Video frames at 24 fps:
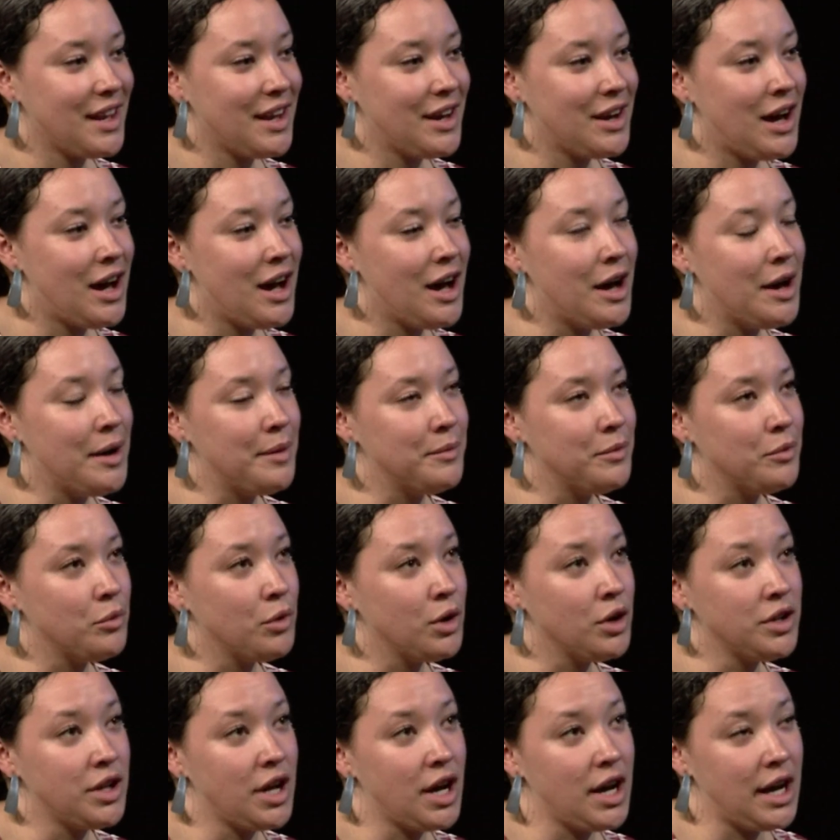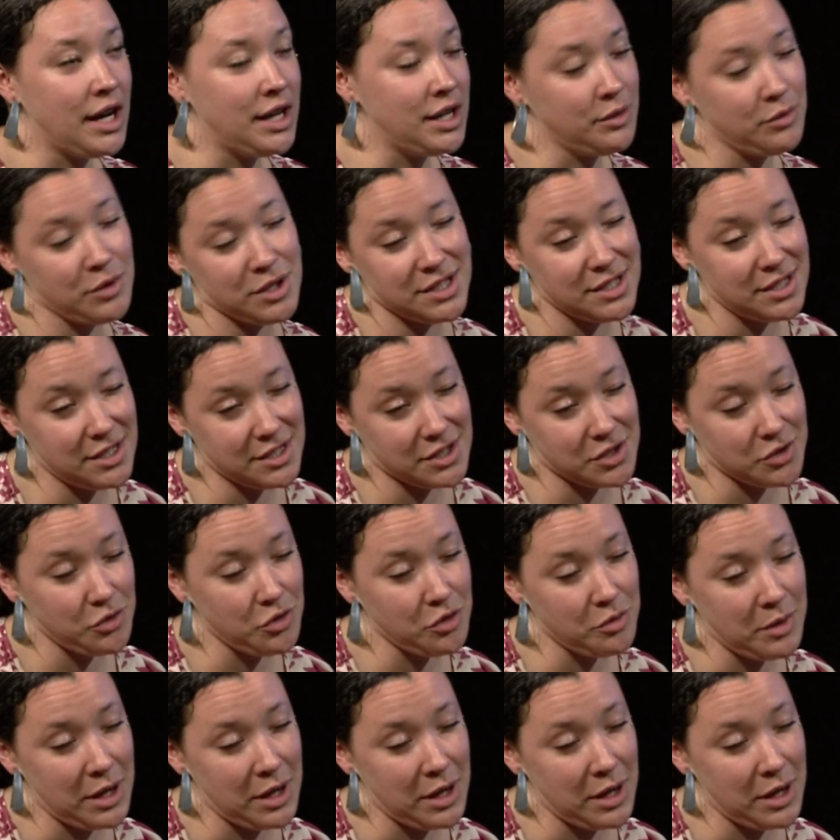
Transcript: Um, well, not I wasn't in school in